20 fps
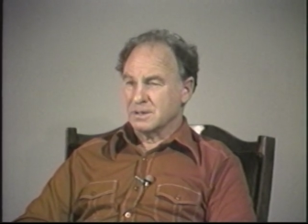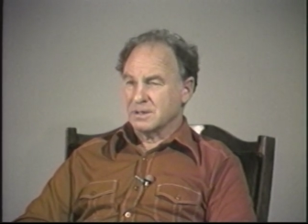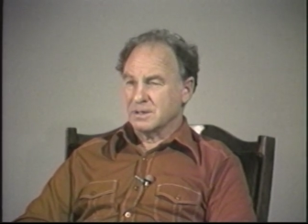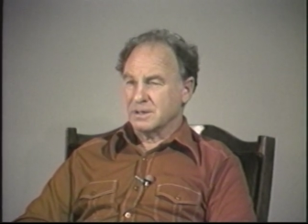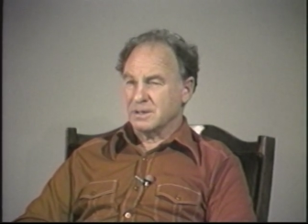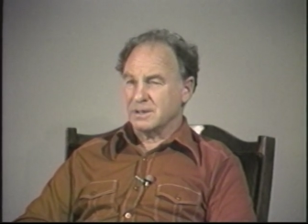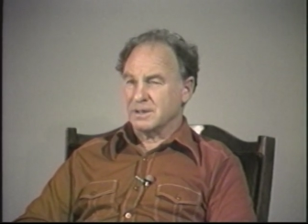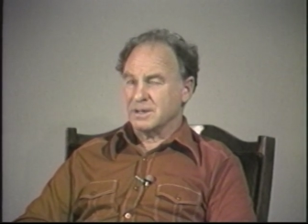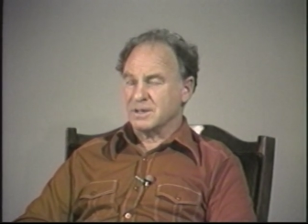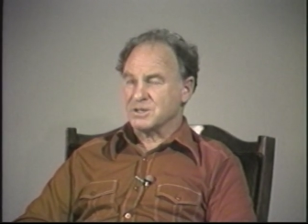
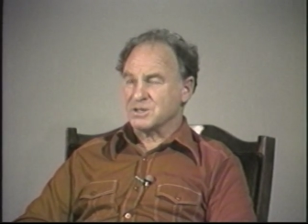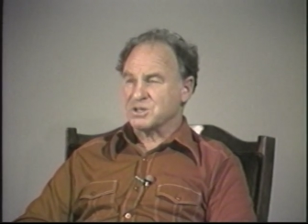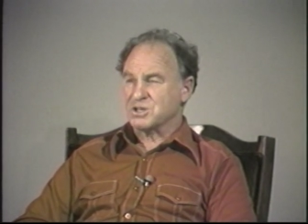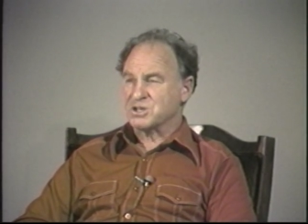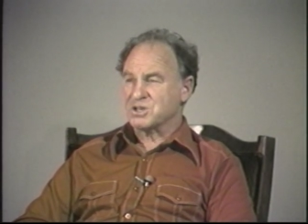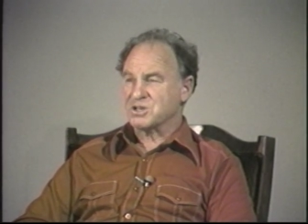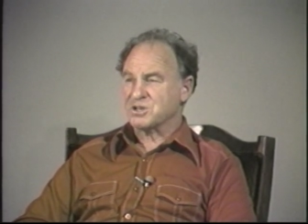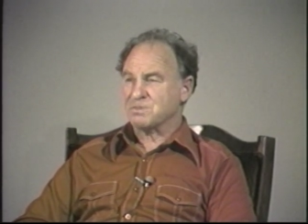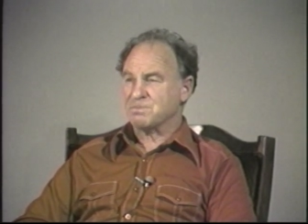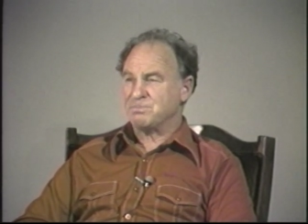that in
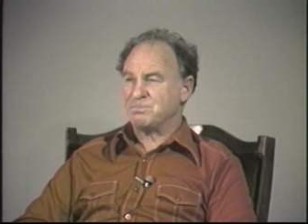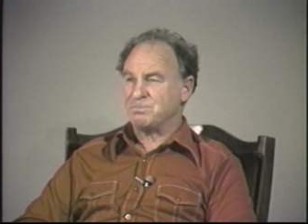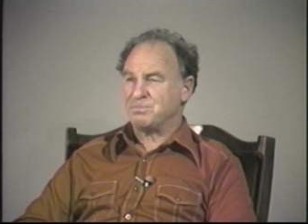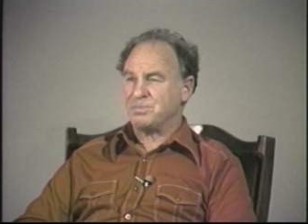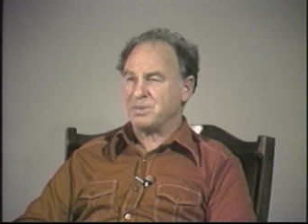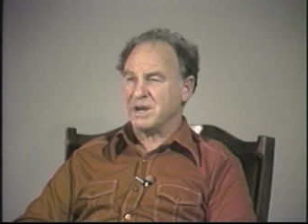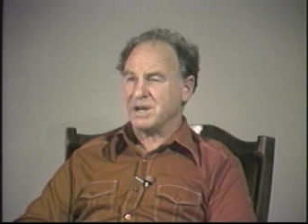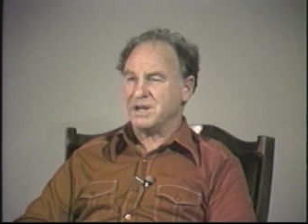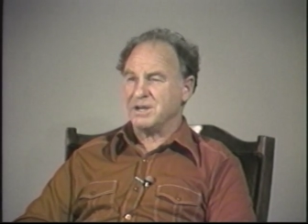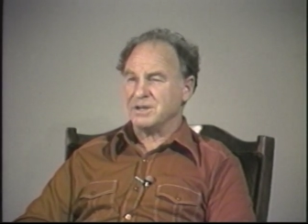
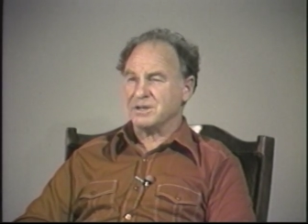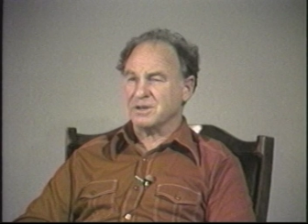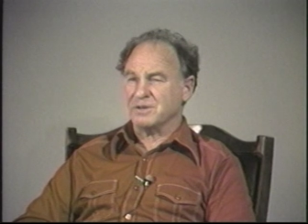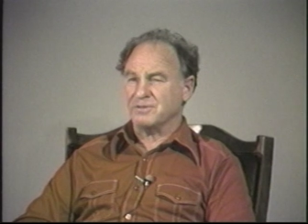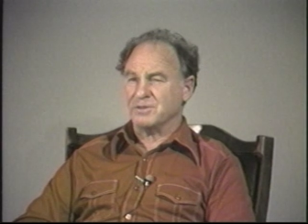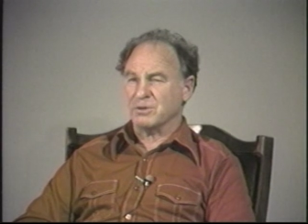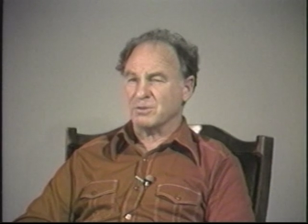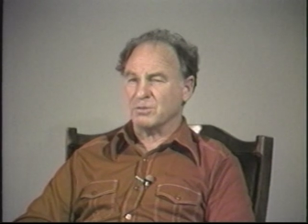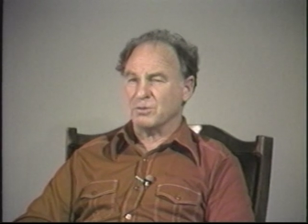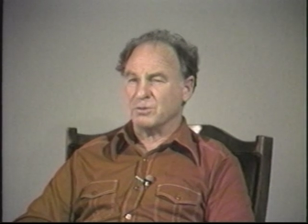spite of
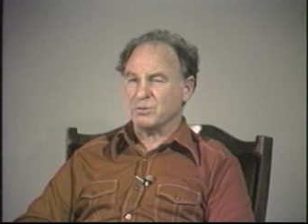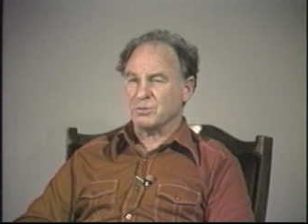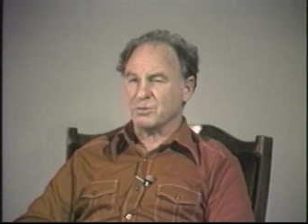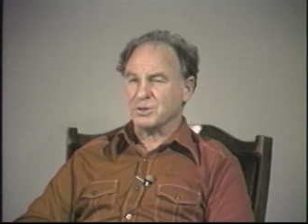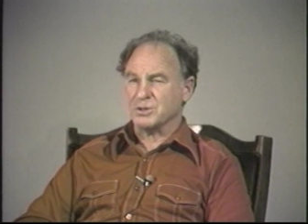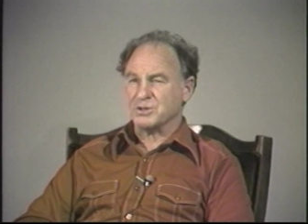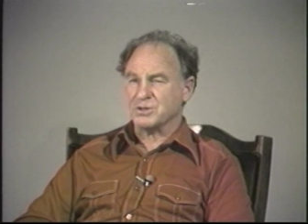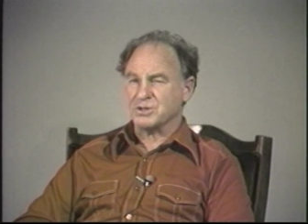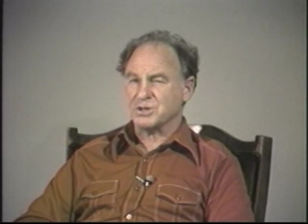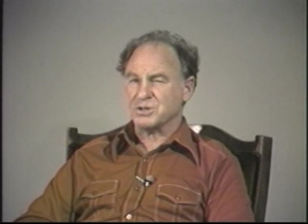your own
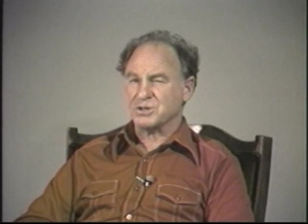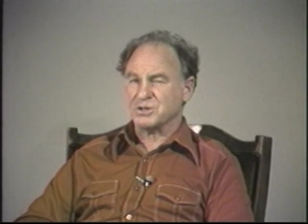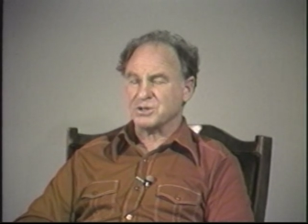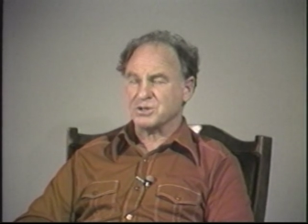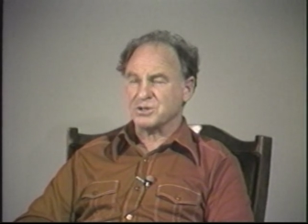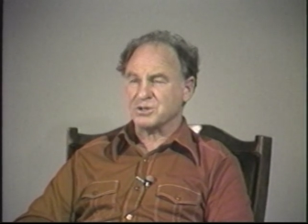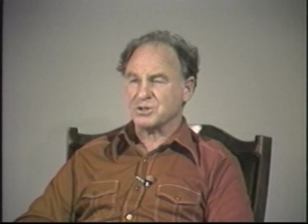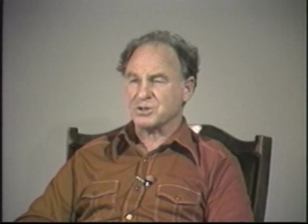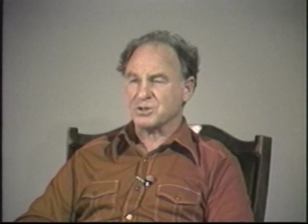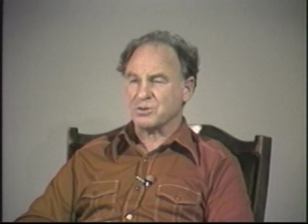
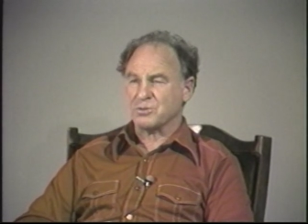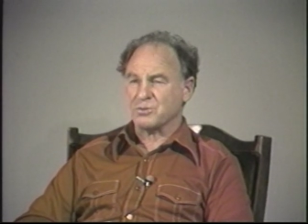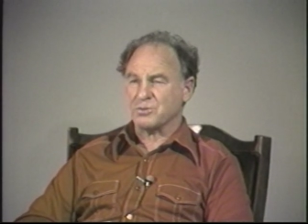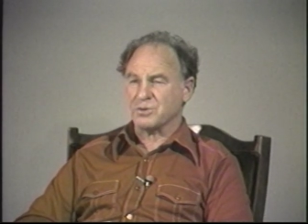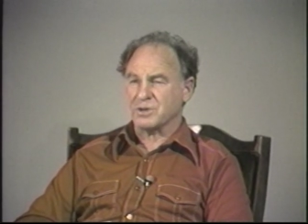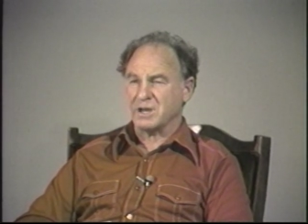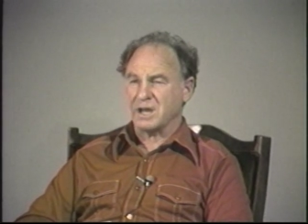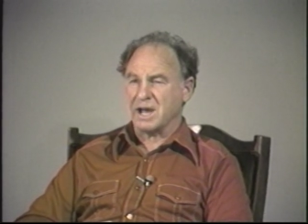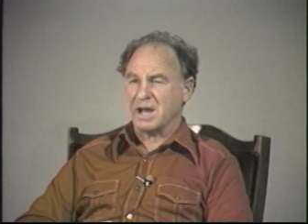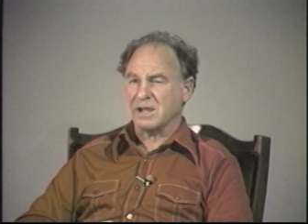resistance to
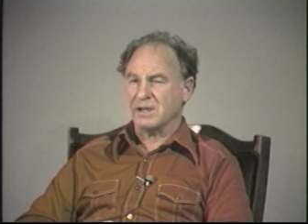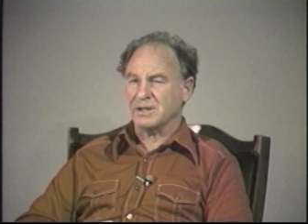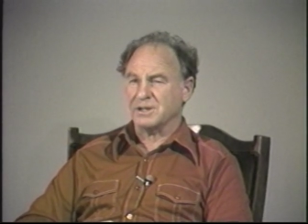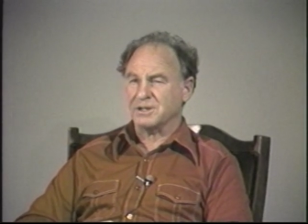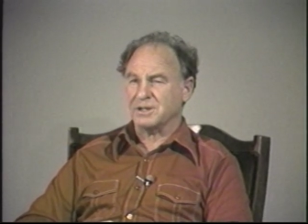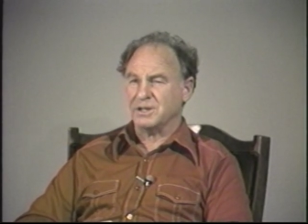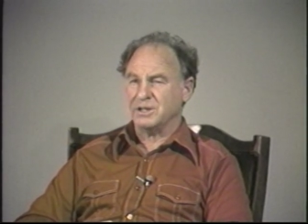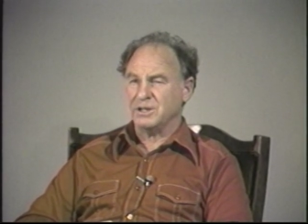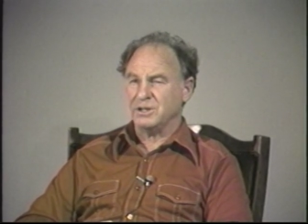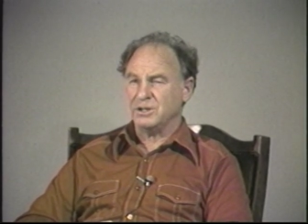
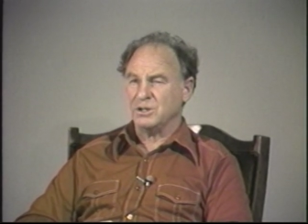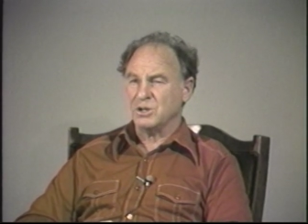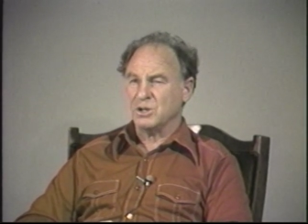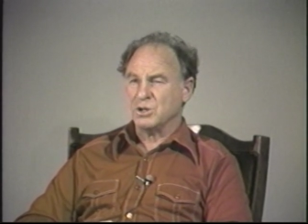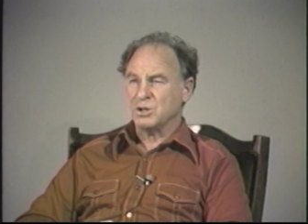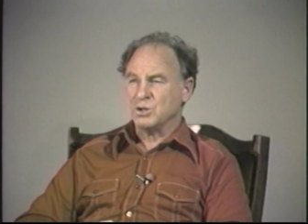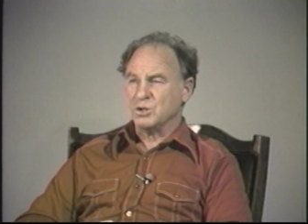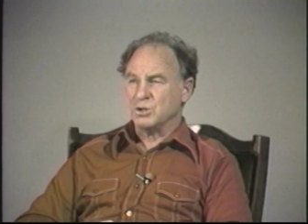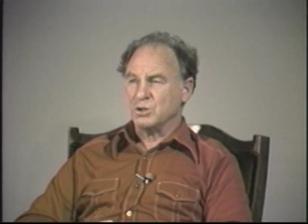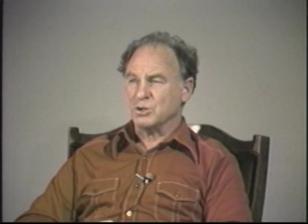reality,
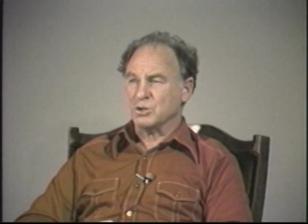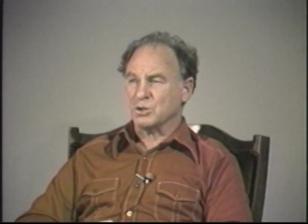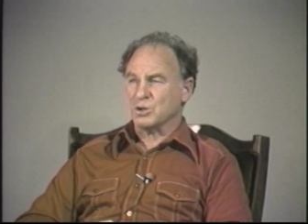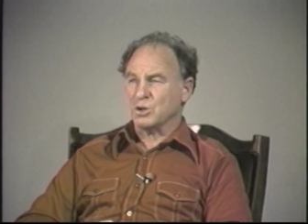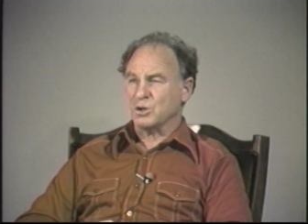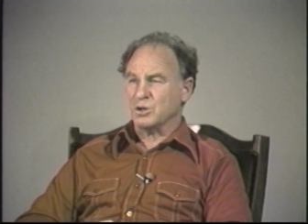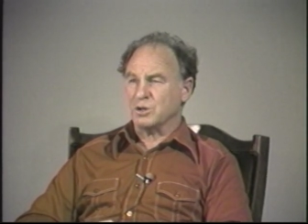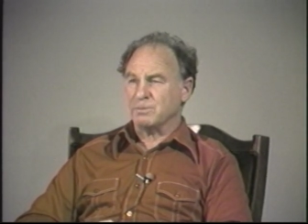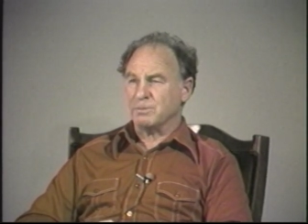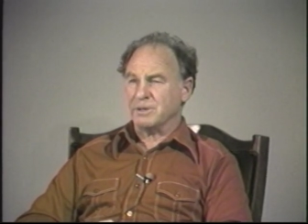you're
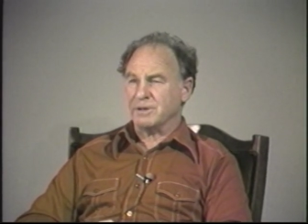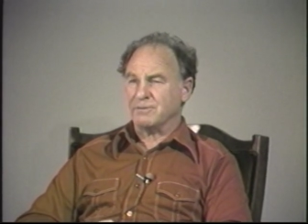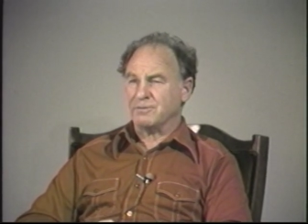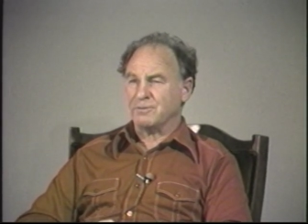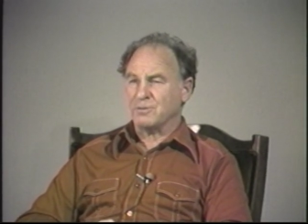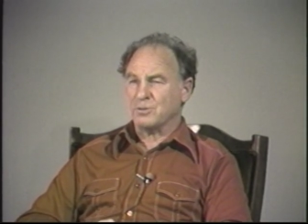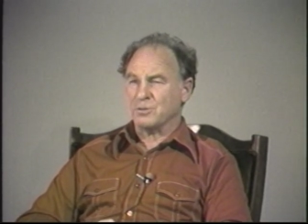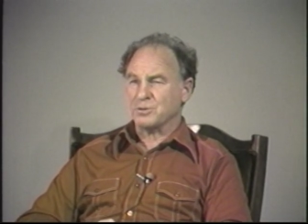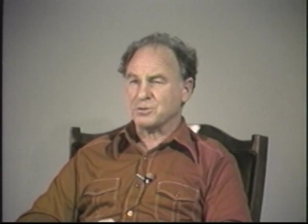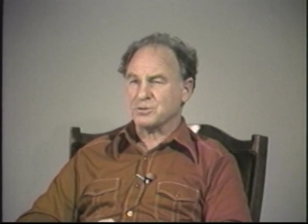going to be
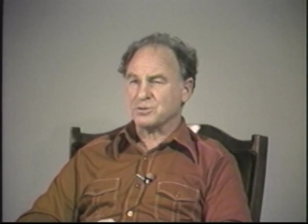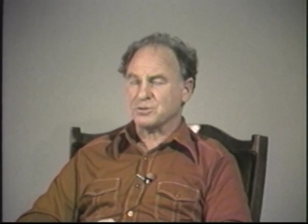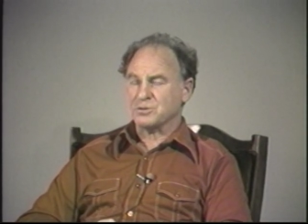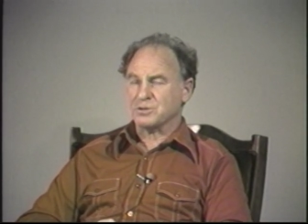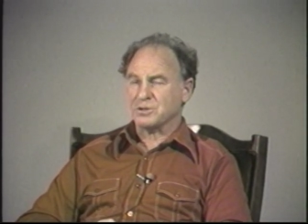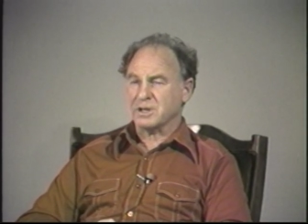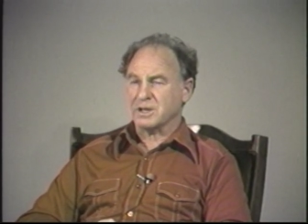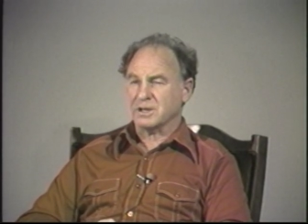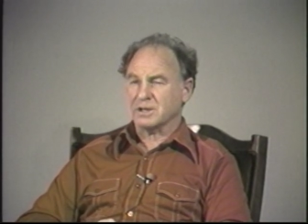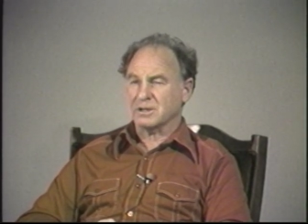forced to
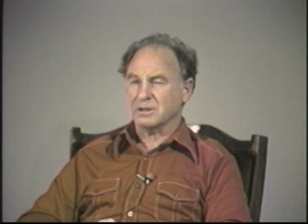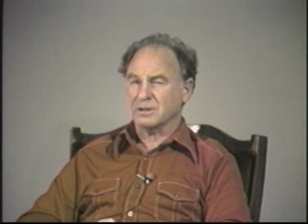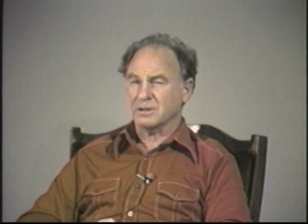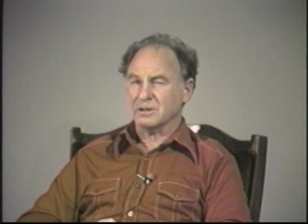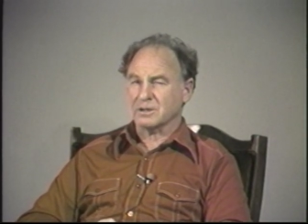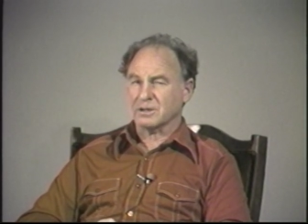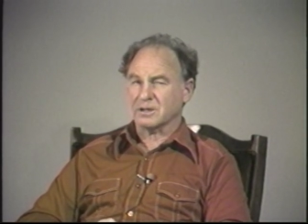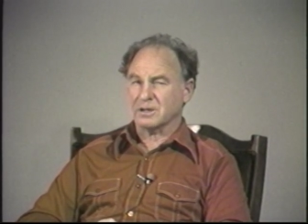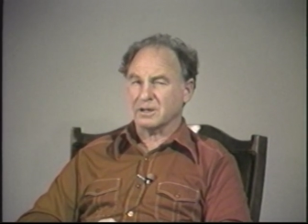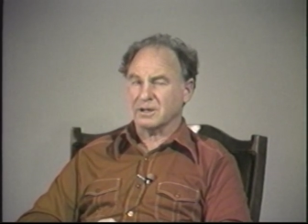take a
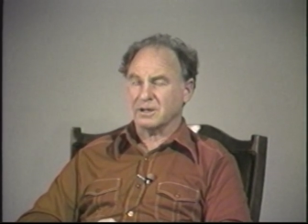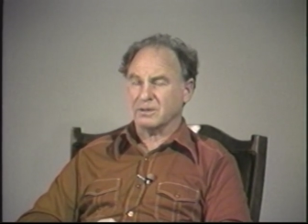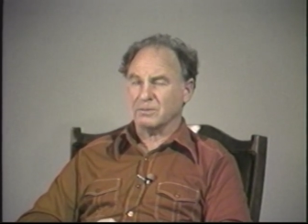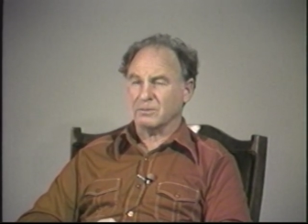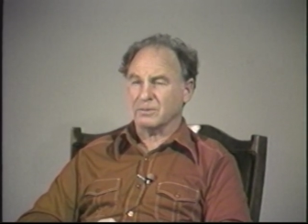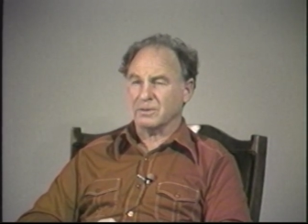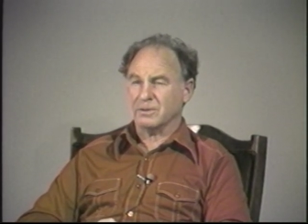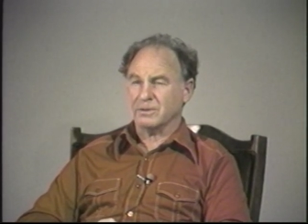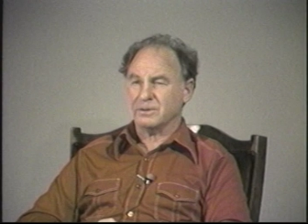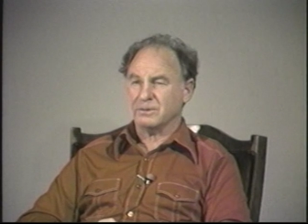look at
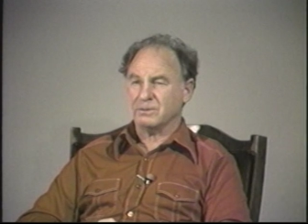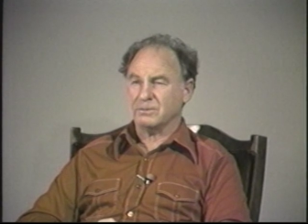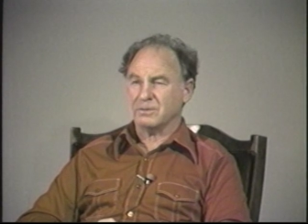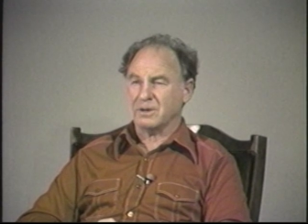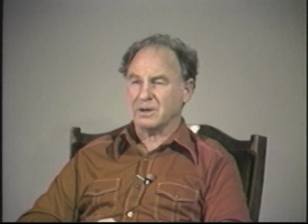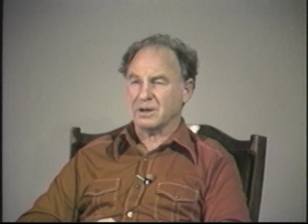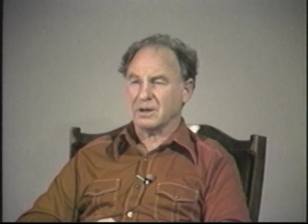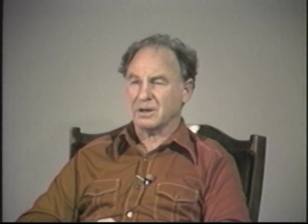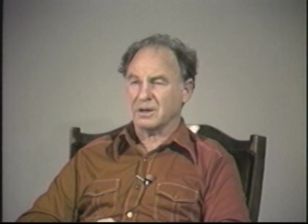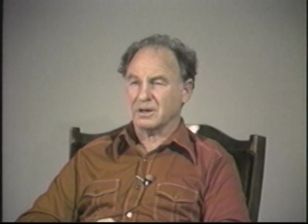where you
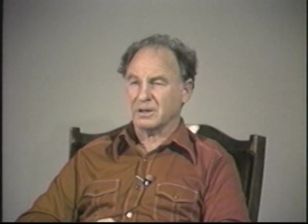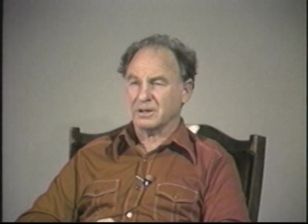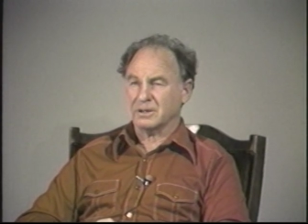are.